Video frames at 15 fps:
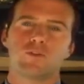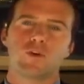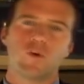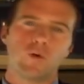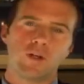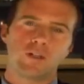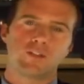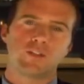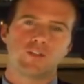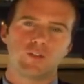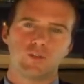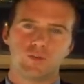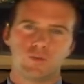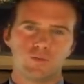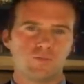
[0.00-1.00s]
going
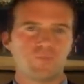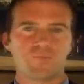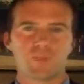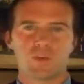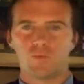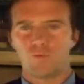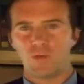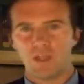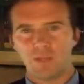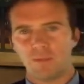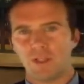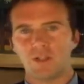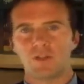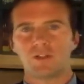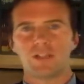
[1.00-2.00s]
to
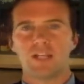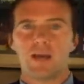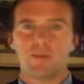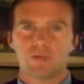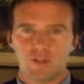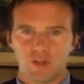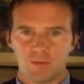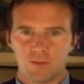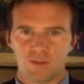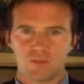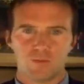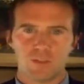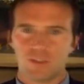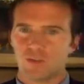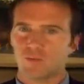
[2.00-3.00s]
rebuild the
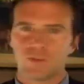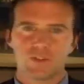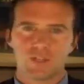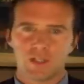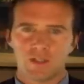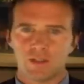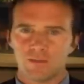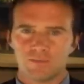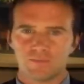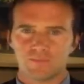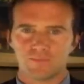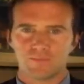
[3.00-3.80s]
epidermis, which was going to